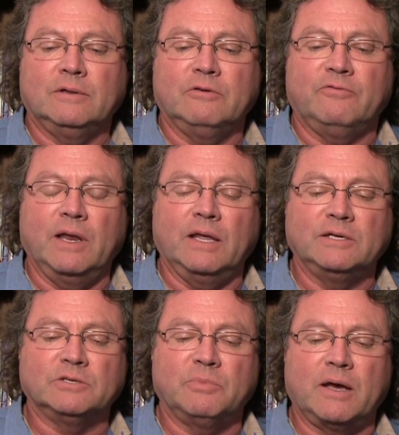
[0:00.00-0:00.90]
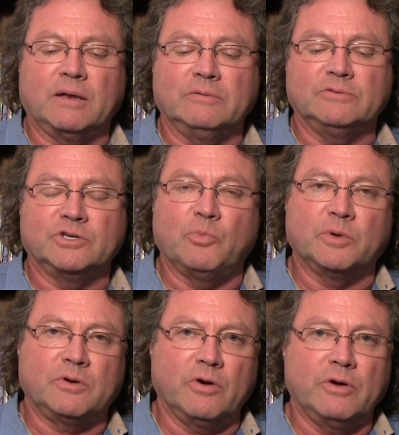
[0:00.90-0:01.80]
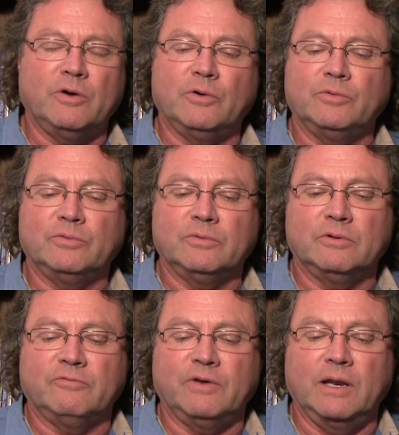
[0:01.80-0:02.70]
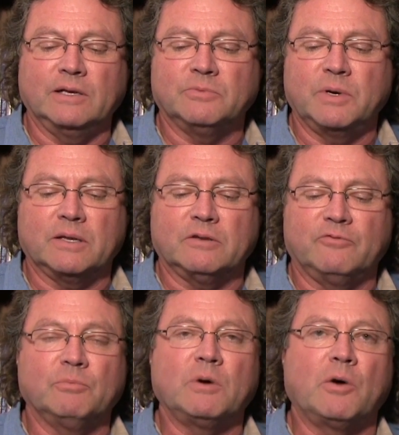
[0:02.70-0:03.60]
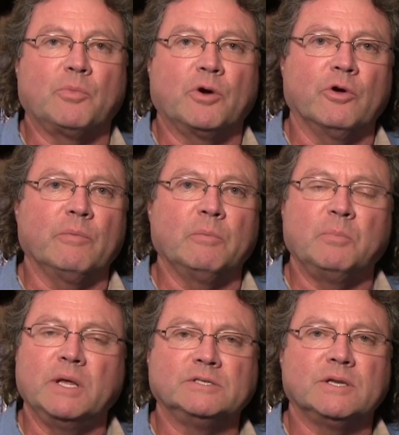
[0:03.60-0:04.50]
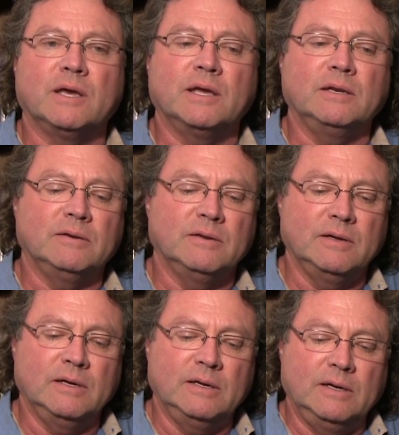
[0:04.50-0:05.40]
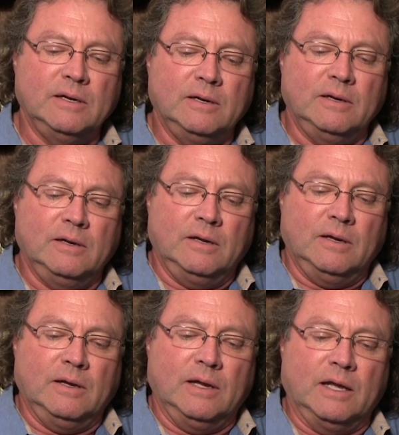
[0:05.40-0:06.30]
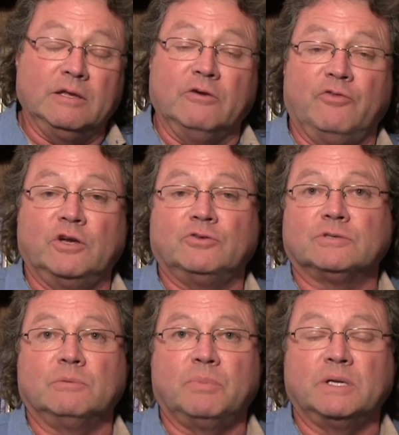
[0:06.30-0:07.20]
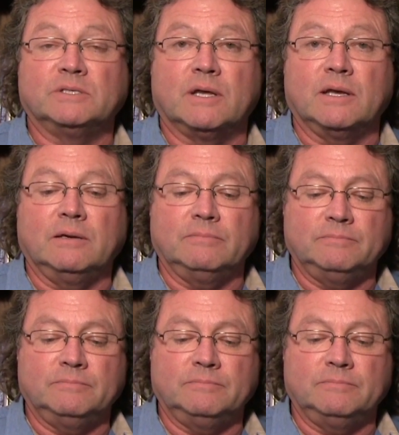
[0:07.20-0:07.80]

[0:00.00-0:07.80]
the feelings about Joe Paterno, the feelings about the football program in Penn State, and the officials in Penn State.